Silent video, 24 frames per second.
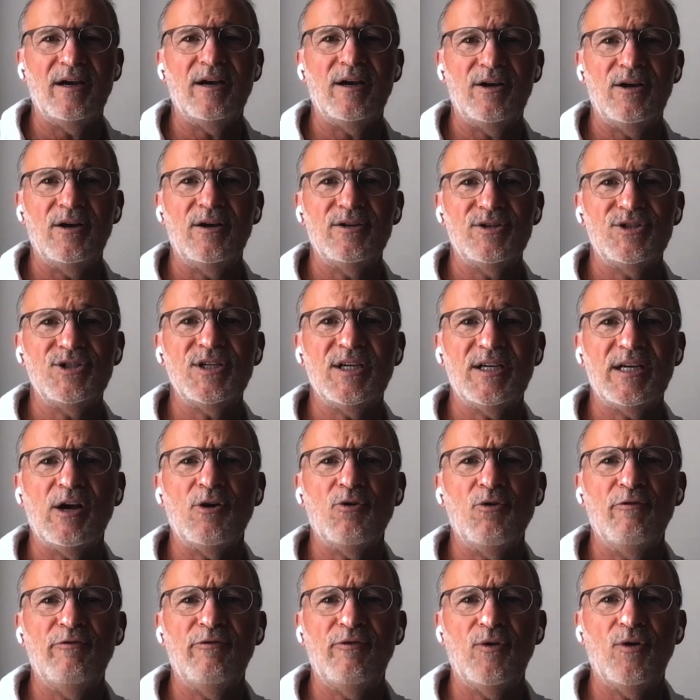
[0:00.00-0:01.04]
uh,
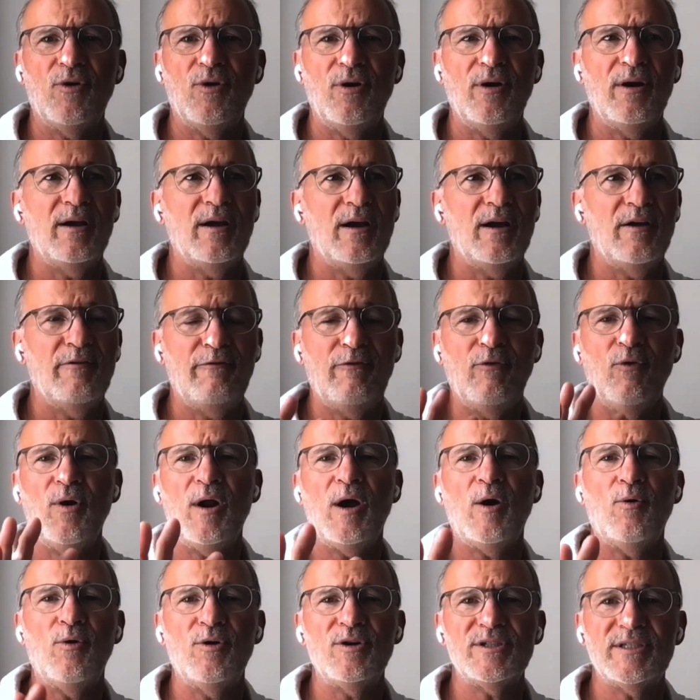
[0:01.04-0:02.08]
Chicago for uh,
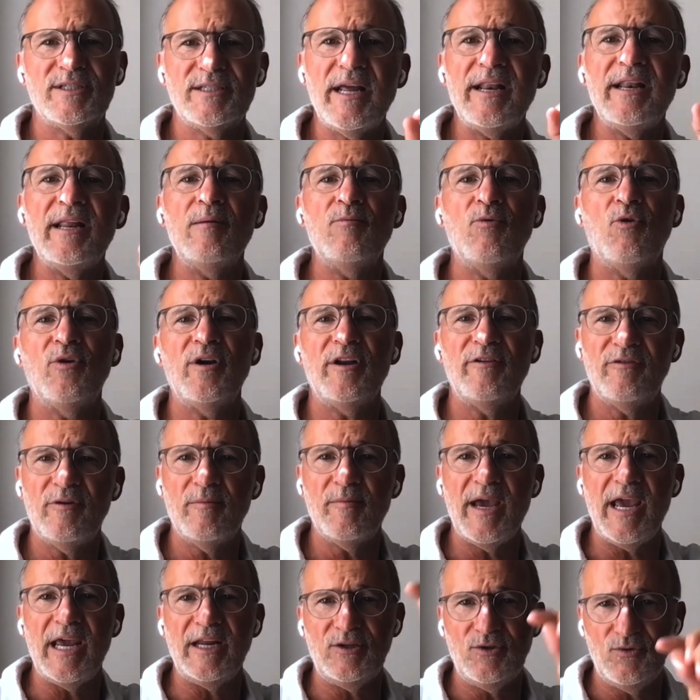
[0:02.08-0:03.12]
four hours Sunday morning
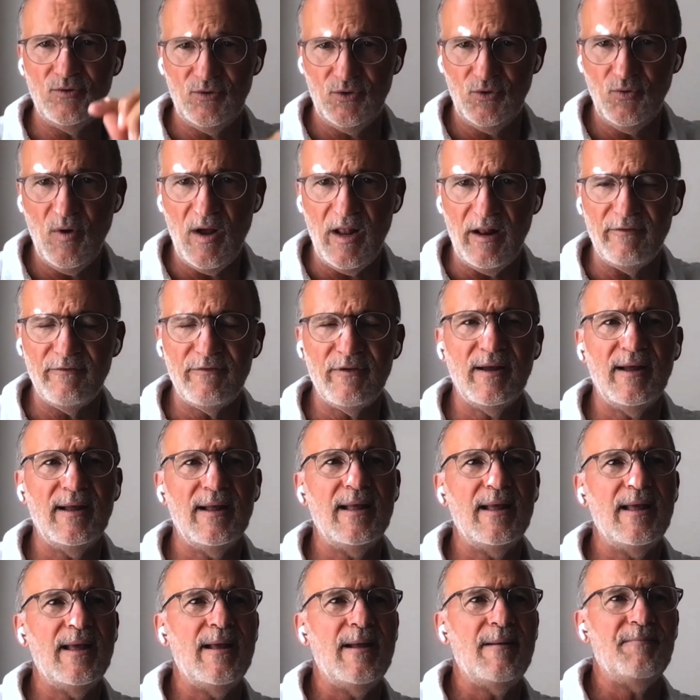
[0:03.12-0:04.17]
from 8 to 12.
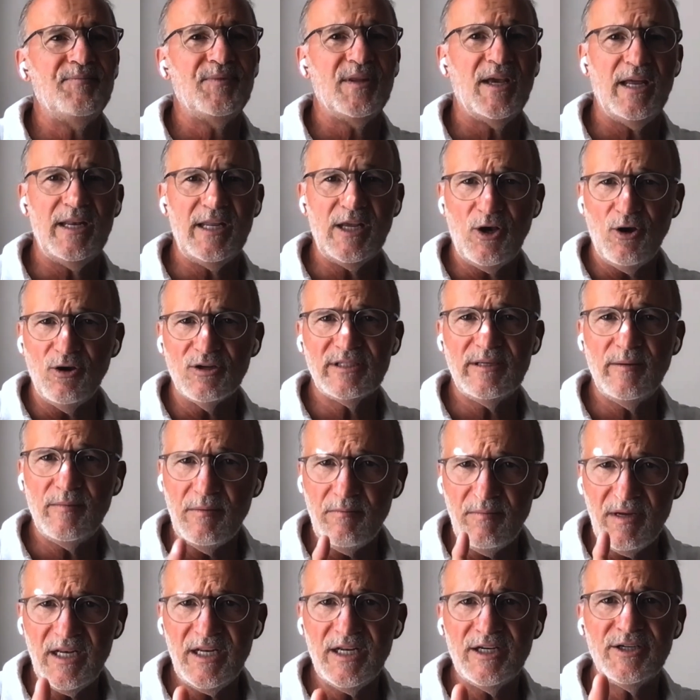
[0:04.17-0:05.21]
And it cost
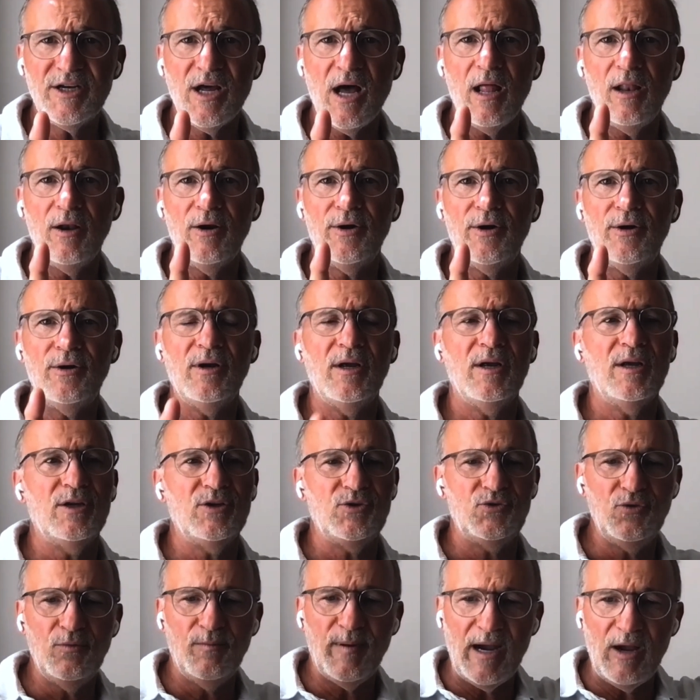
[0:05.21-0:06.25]
them a million dollar
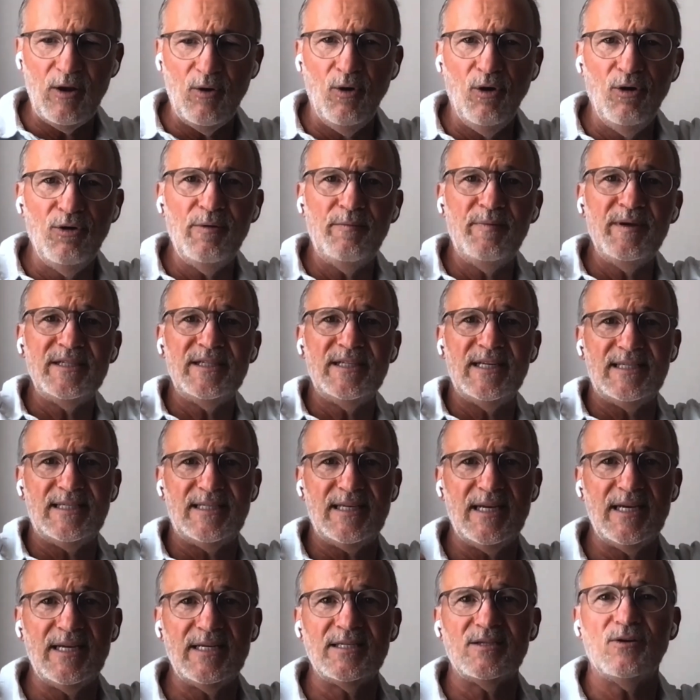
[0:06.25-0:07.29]
to buy all the
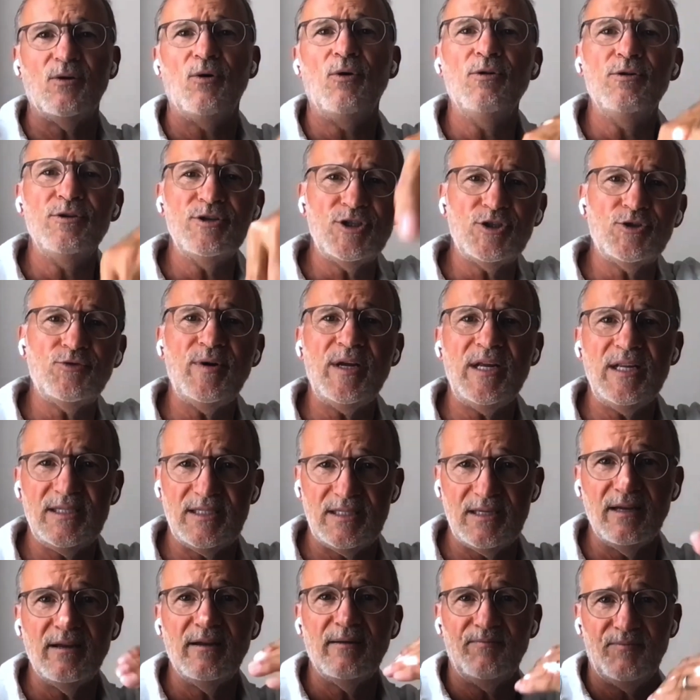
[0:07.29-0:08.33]
businesses, all the
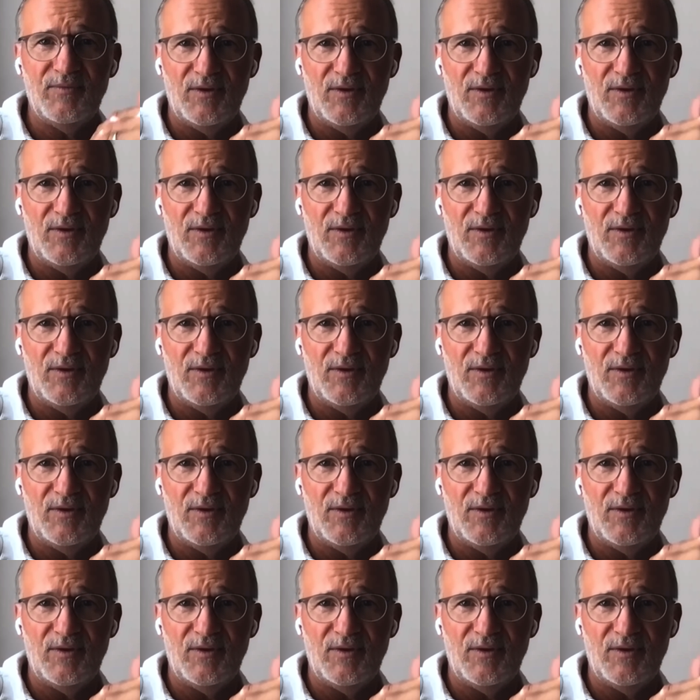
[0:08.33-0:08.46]
streets.